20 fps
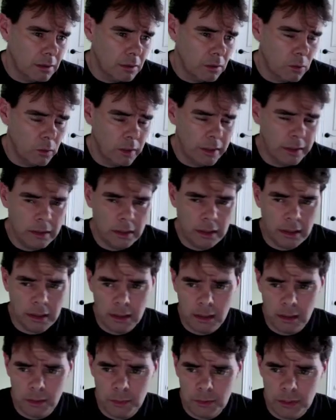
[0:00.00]
When a
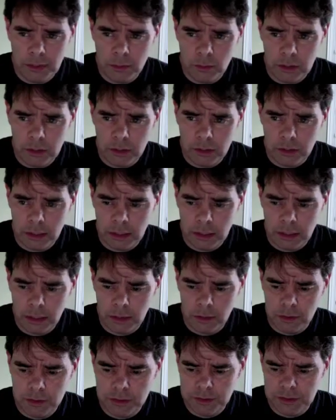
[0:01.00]

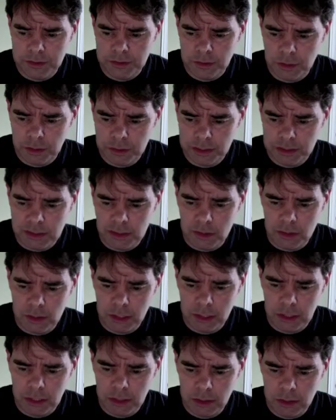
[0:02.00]
grocery store is
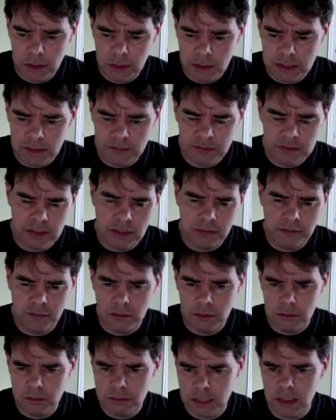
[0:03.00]
looking at you, because I've
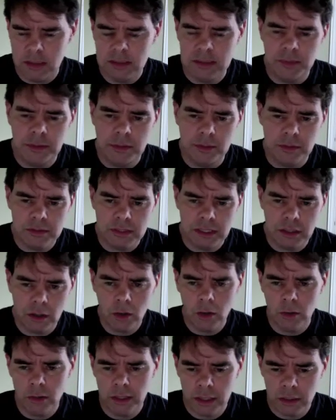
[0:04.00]
heard tons of people say,
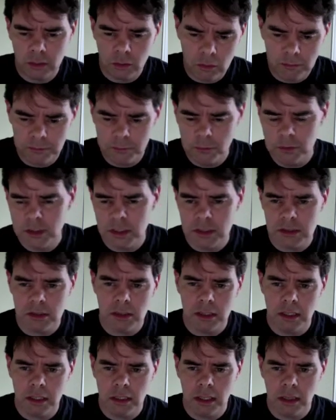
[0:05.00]
oh yeah, Whole Foods is
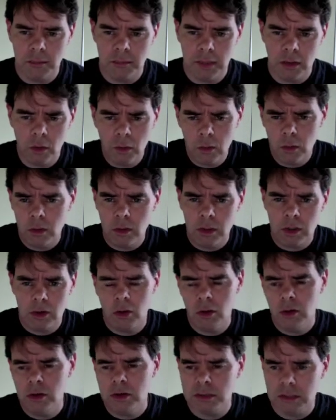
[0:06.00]
looking at me. Oh, or
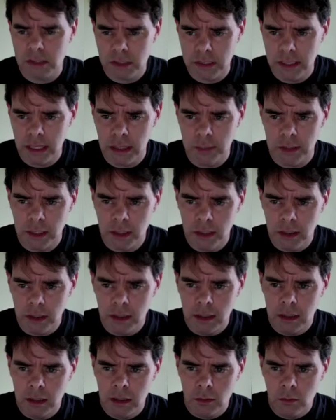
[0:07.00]
Kroger is looking at me.
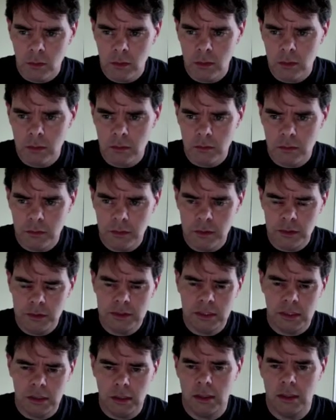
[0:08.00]
Well,
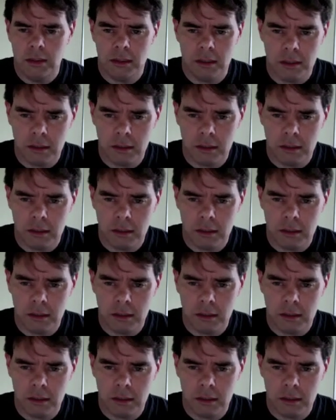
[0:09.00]
there's a lot of